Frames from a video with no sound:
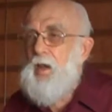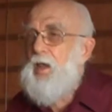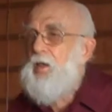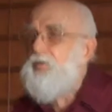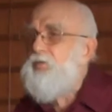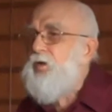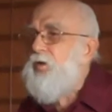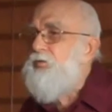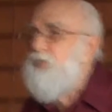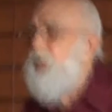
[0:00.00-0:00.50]
And I
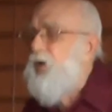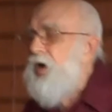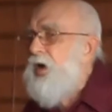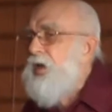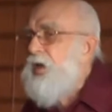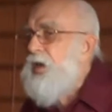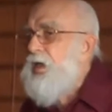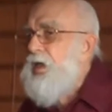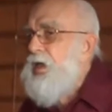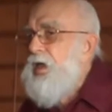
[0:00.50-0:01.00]
said,
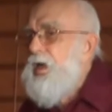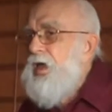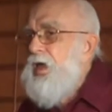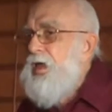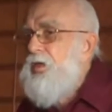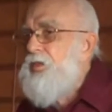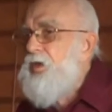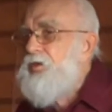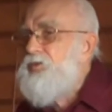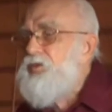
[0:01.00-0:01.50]
fine.
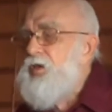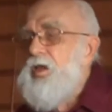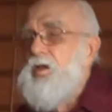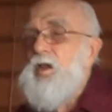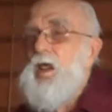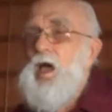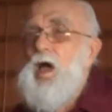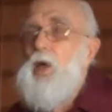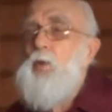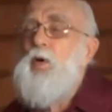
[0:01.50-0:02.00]
And they said,
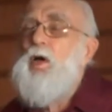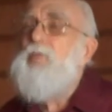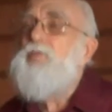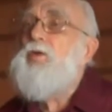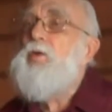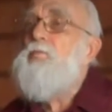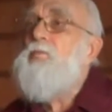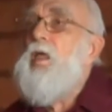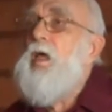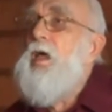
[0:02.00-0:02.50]

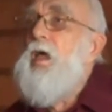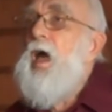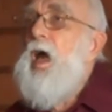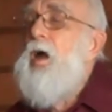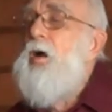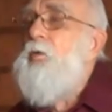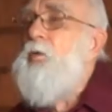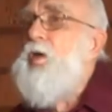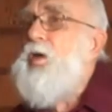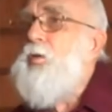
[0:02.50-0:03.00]
however,
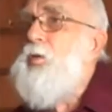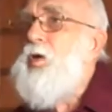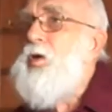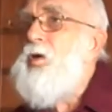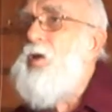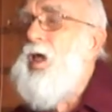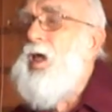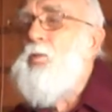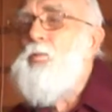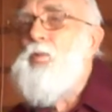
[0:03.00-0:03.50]
we weren't